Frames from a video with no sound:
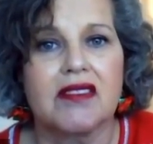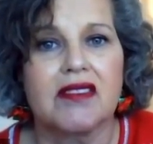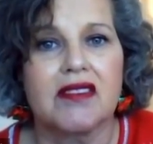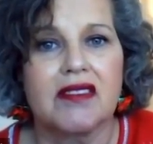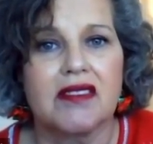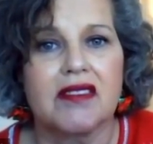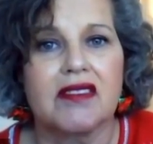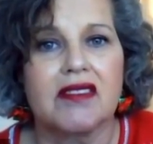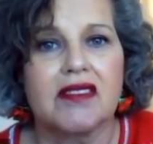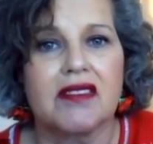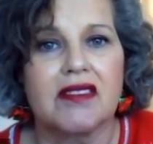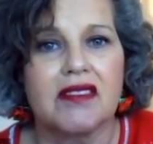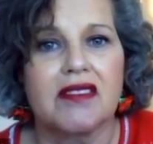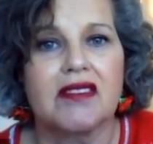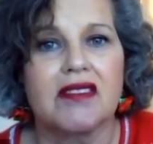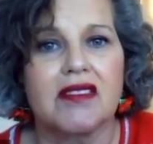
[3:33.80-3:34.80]

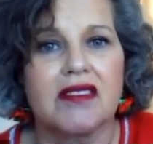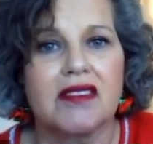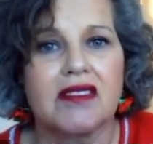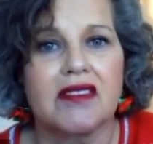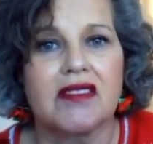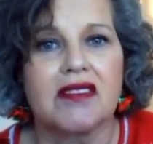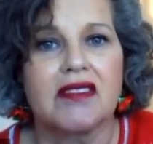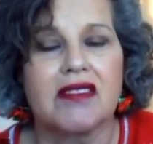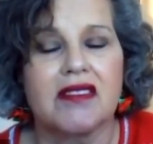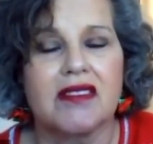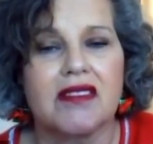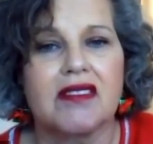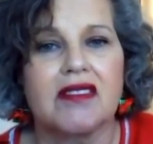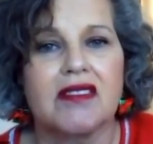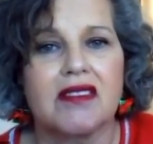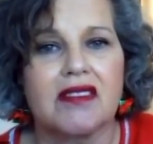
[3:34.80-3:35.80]

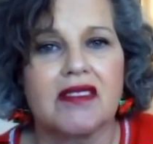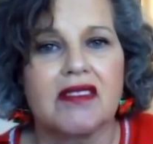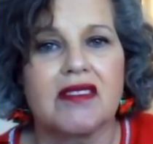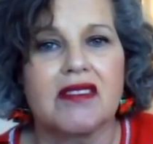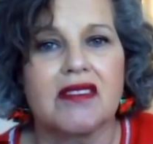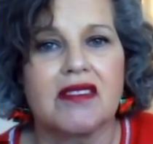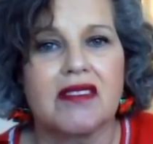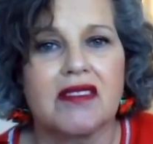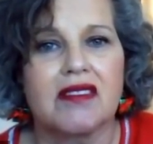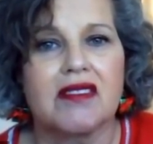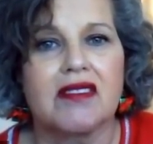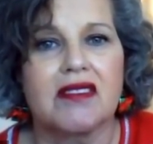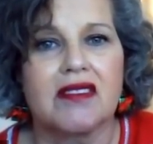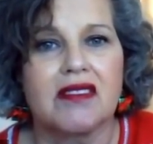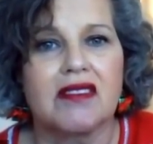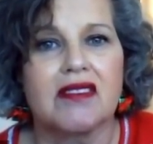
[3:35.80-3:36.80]

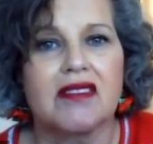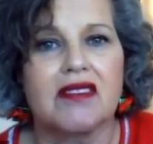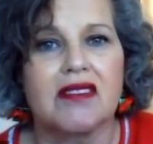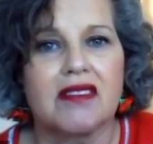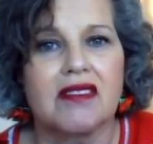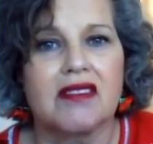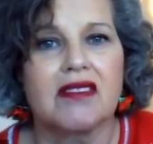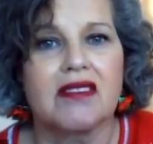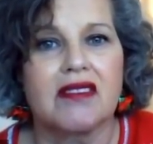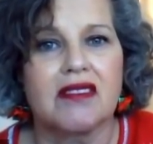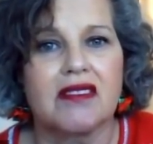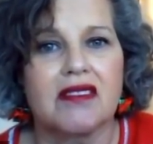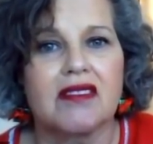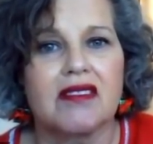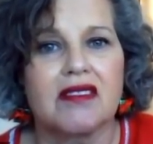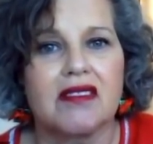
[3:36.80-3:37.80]

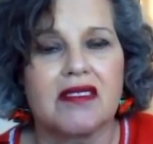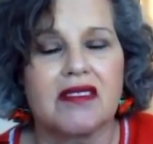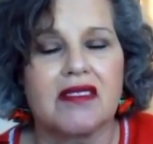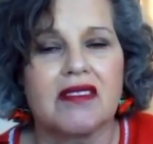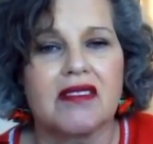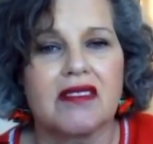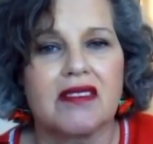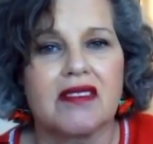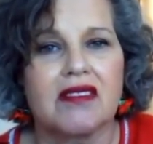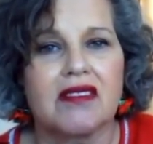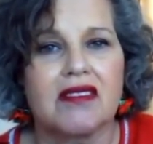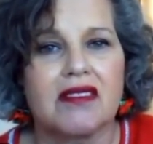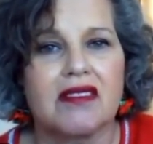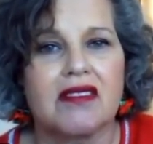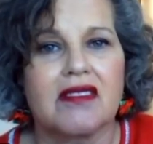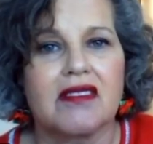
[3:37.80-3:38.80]

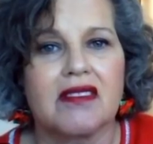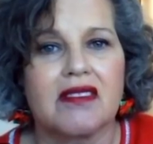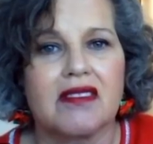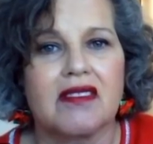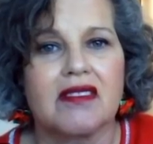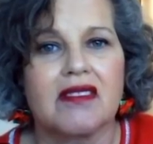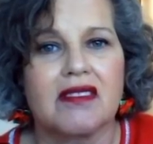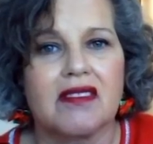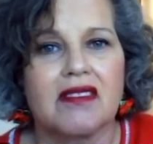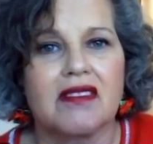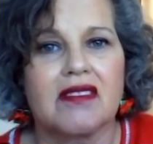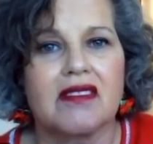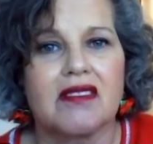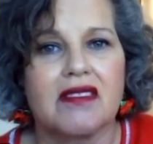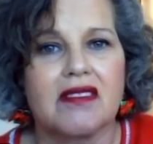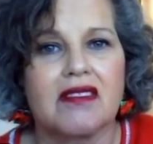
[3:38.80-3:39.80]

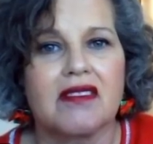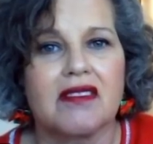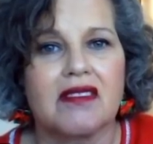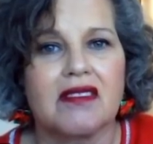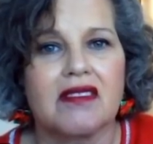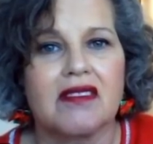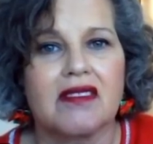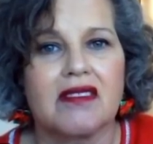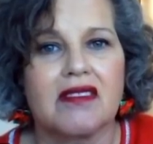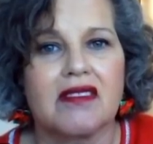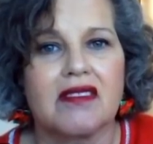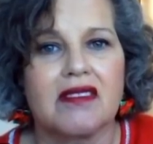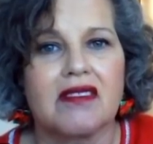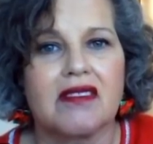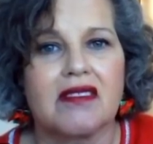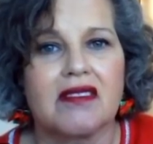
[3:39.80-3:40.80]

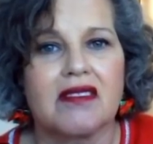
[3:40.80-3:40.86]
[no speech]